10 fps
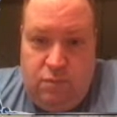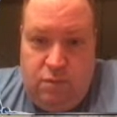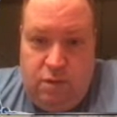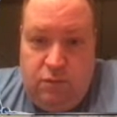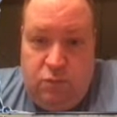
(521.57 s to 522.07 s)

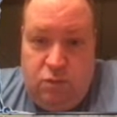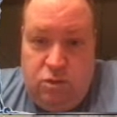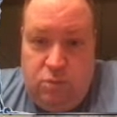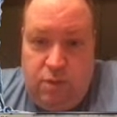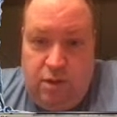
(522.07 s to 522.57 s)
if you wish
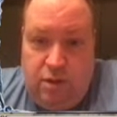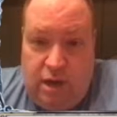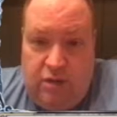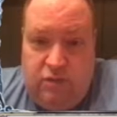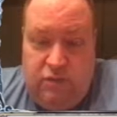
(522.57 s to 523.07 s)
to pay the
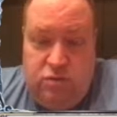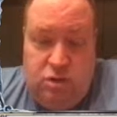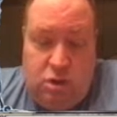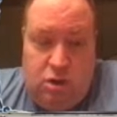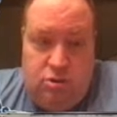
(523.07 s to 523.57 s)
Ice Fusion
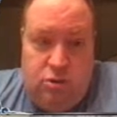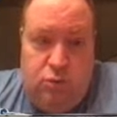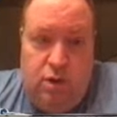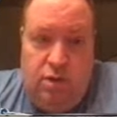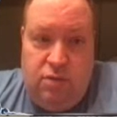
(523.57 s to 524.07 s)
cost, you
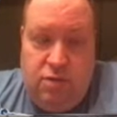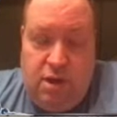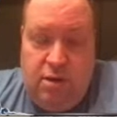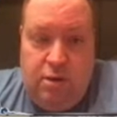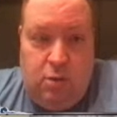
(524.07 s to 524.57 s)
can
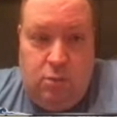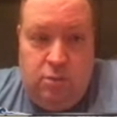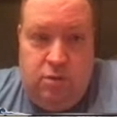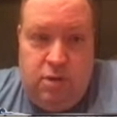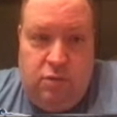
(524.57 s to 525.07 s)
then and
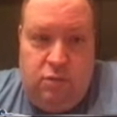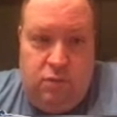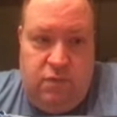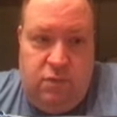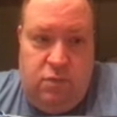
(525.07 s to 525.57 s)
only then
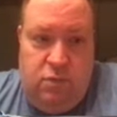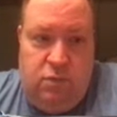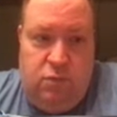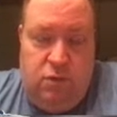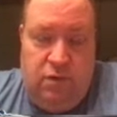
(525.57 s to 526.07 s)

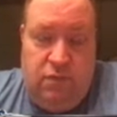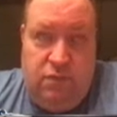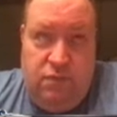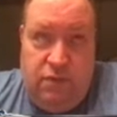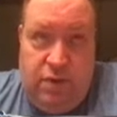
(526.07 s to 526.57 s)

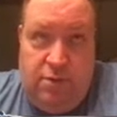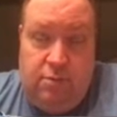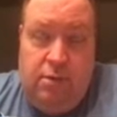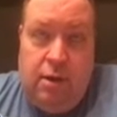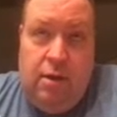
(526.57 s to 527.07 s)

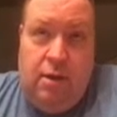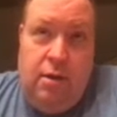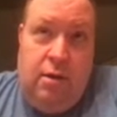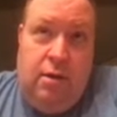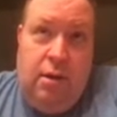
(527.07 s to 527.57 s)
reveal
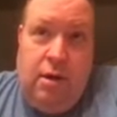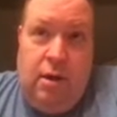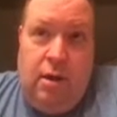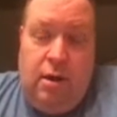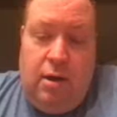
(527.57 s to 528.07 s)

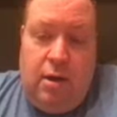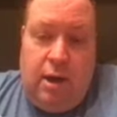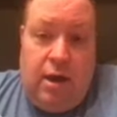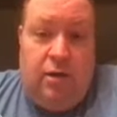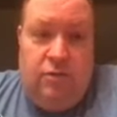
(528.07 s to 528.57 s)

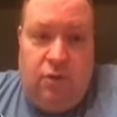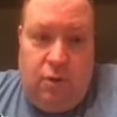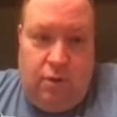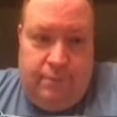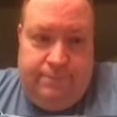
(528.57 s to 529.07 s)
an ice
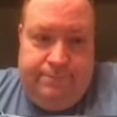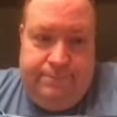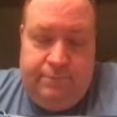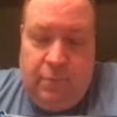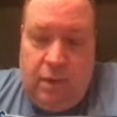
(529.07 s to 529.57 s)
card.
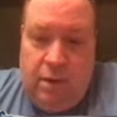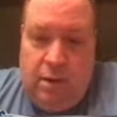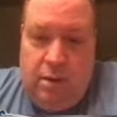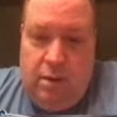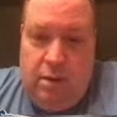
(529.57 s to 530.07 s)

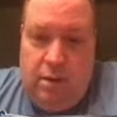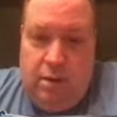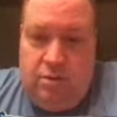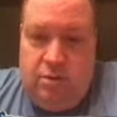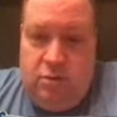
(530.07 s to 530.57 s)

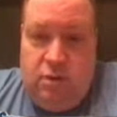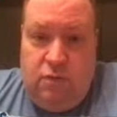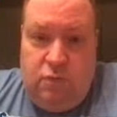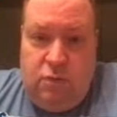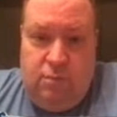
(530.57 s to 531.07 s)
So
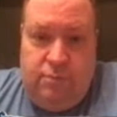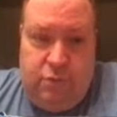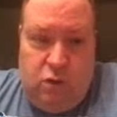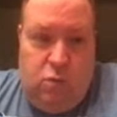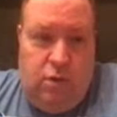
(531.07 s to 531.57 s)
therefore,
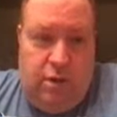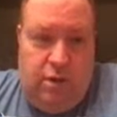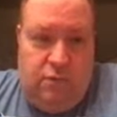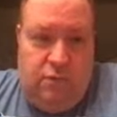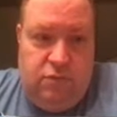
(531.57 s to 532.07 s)
you're going to need
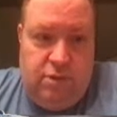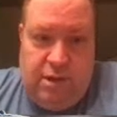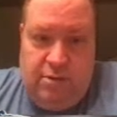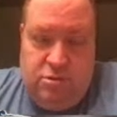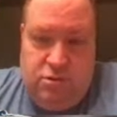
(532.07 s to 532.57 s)
a full
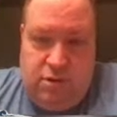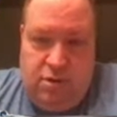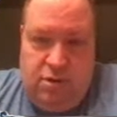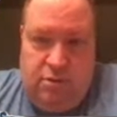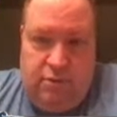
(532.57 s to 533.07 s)
hand to
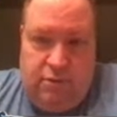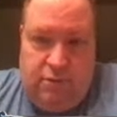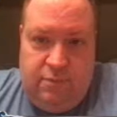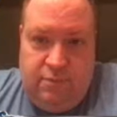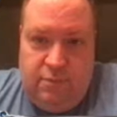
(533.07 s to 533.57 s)
trigger all this
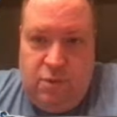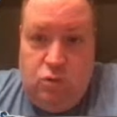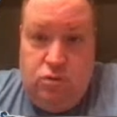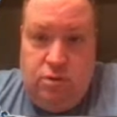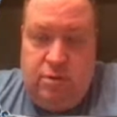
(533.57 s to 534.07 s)

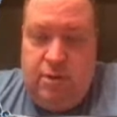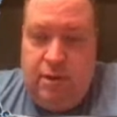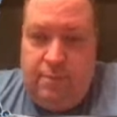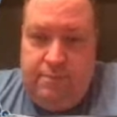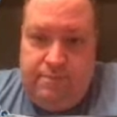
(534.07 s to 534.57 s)
most of the
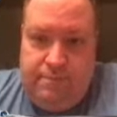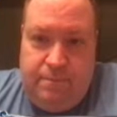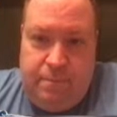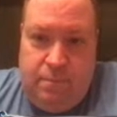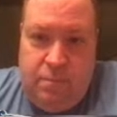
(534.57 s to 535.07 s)
time.
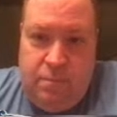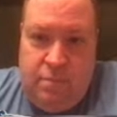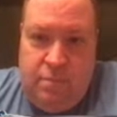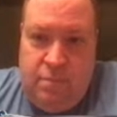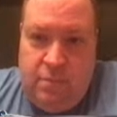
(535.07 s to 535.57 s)

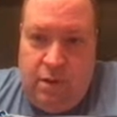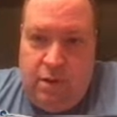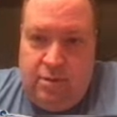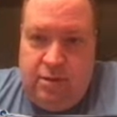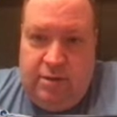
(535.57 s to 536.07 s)

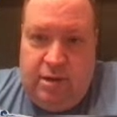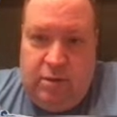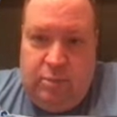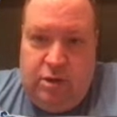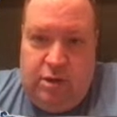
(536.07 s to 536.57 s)
Tectonic
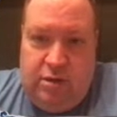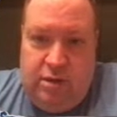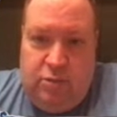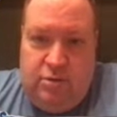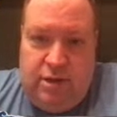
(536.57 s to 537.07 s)
plating
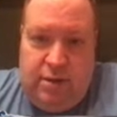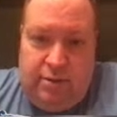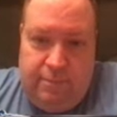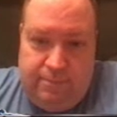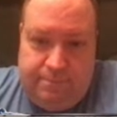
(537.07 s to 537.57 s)
notwithstanding.